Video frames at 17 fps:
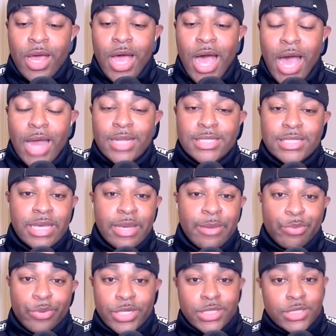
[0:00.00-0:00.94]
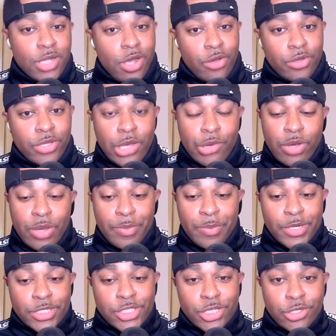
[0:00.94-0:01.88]
Ahna said, bring Tokyo up
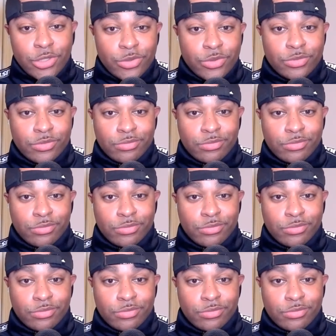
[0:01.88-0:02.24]
here too.